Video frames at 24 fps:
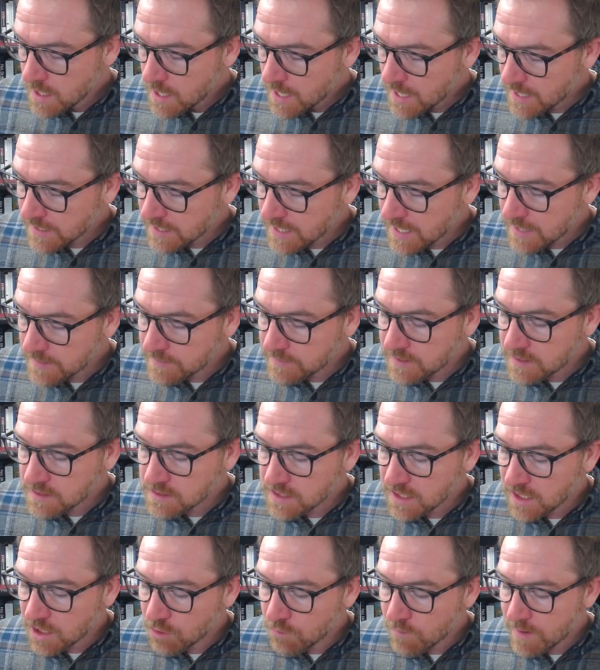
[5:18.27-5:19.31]
Again, these
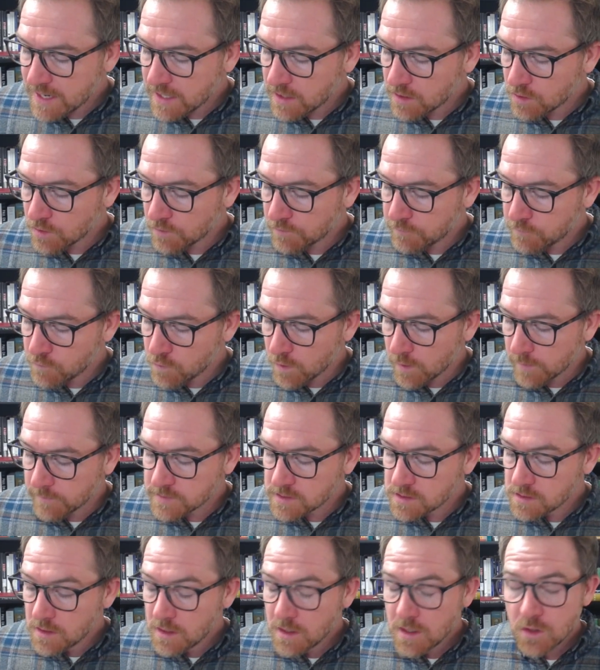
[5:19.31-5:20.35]
irregular
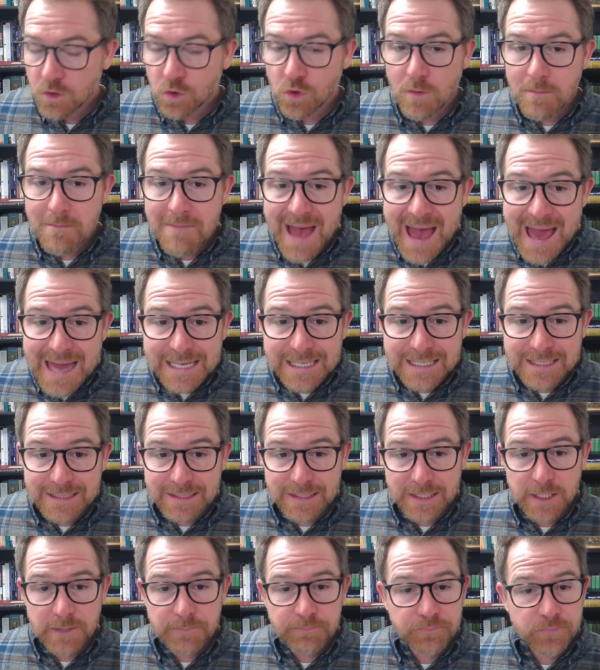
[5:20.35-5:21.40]
forms.
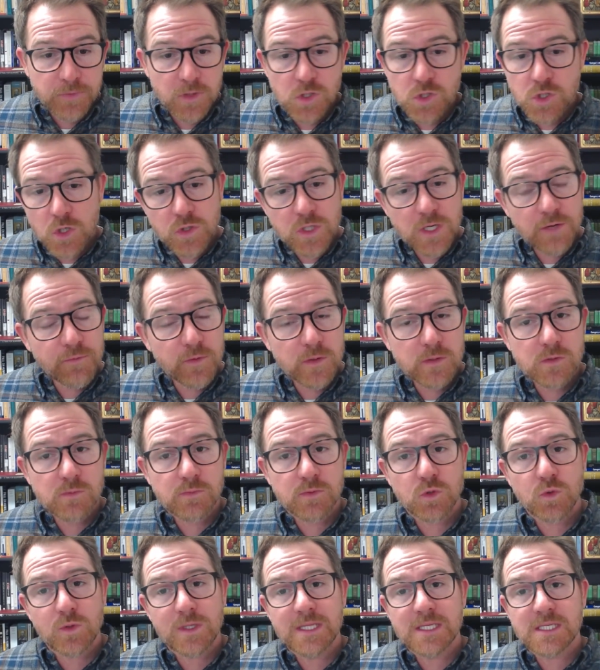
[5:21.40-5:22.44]
Grammatically, there's no difference
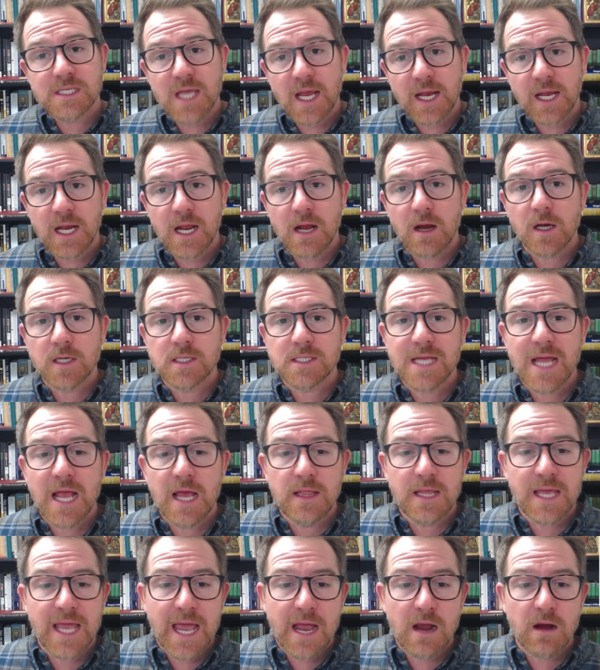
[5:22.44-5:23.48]
between the second aorist
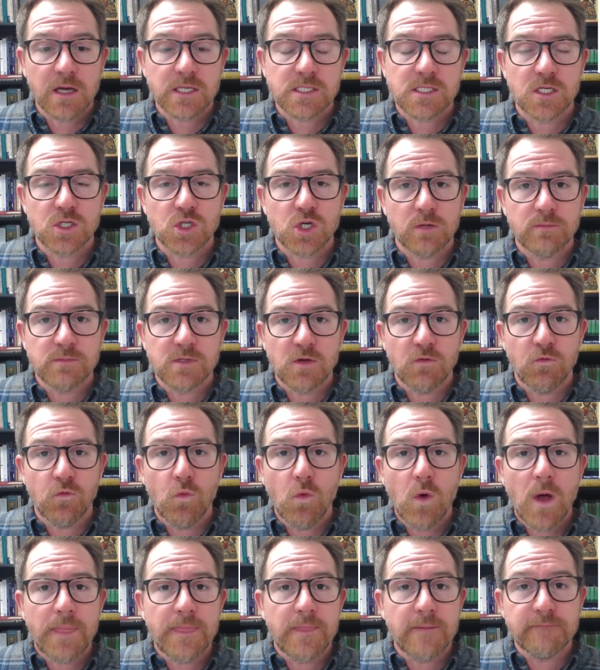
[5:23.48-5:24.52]
and the aorist in terms of
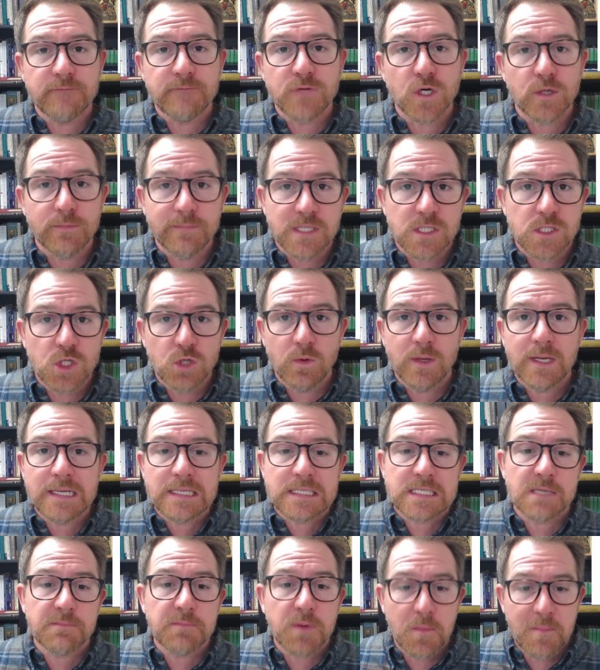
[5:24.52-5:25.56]
what the verb is doing,
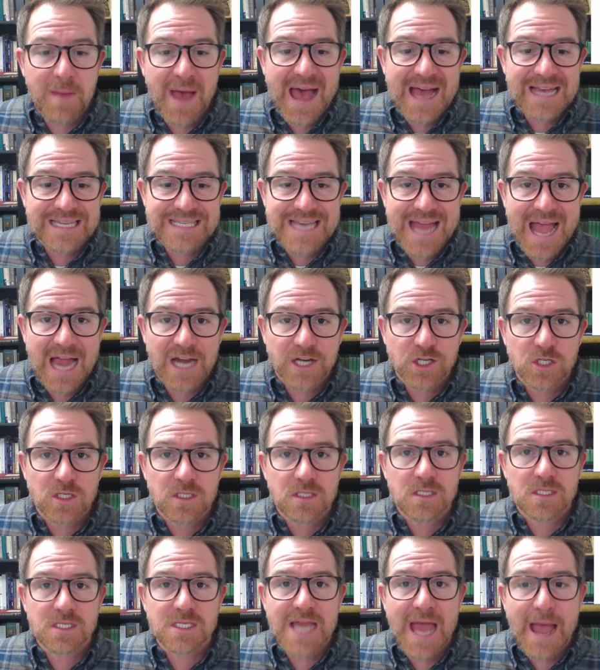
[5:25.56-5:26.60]
simple past action,
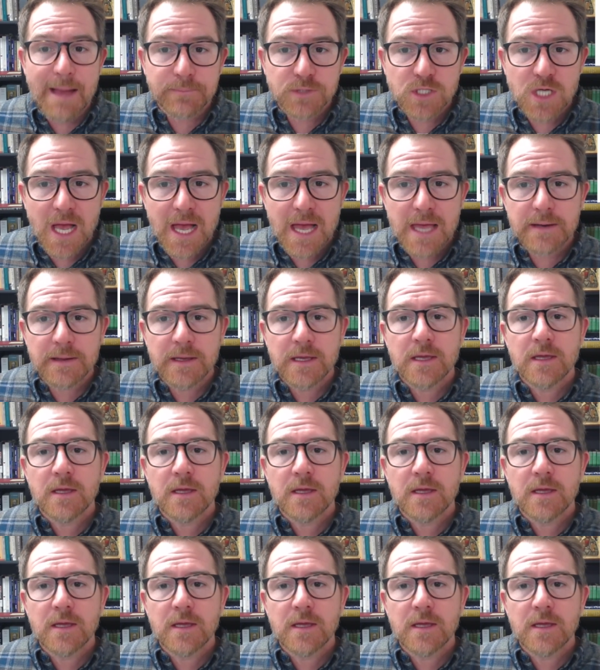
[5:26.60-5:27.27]
snapshot.